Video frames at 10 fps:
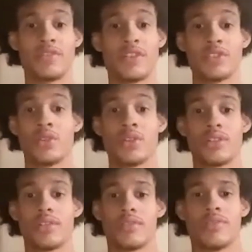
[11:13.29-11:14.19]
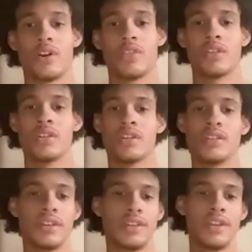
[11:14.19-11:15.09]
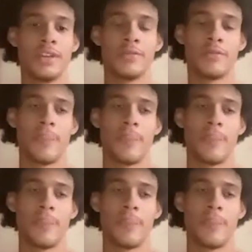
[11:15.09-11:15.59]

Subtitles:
First quarter felt good, and then